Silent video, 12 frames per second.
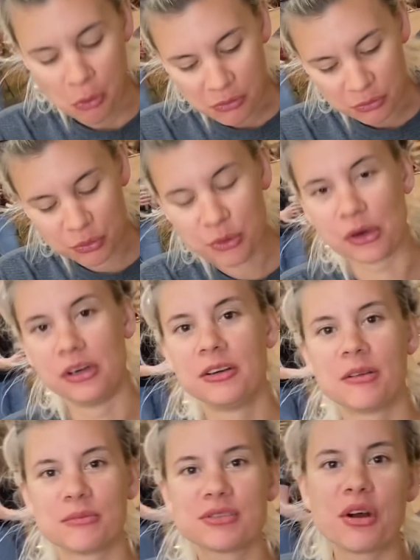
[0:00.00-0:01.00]
Whew,
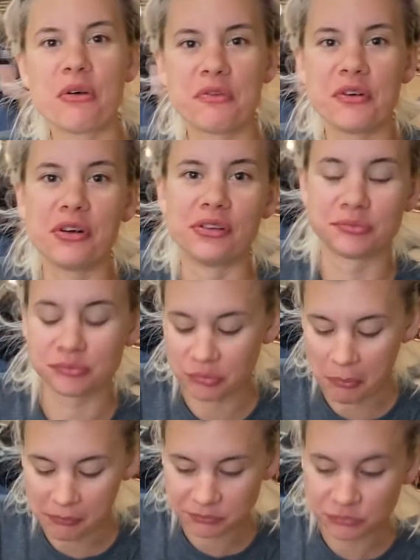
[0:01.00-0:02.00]
I'm so full.
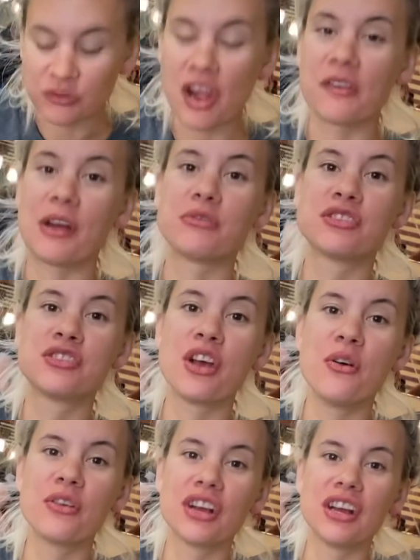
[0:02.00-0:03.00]
That was
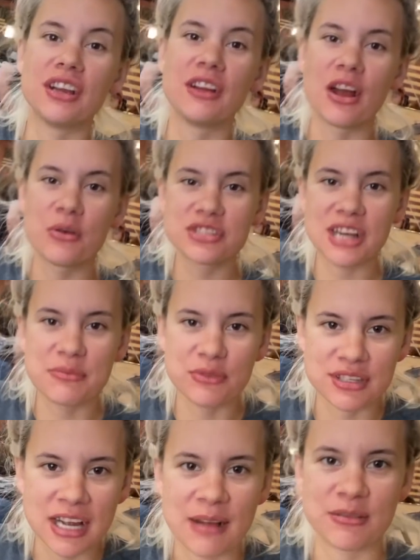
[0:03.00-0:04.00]
so good. I wish I had more
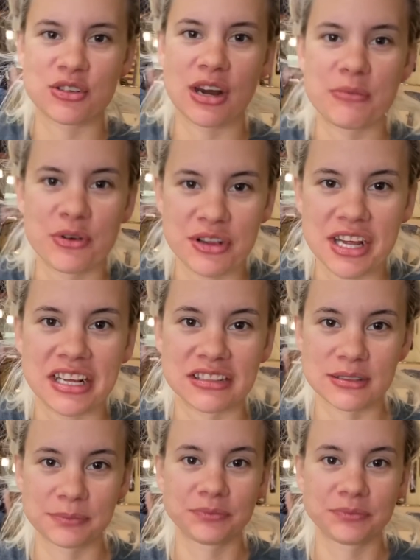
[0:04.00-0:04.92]
time to try more things.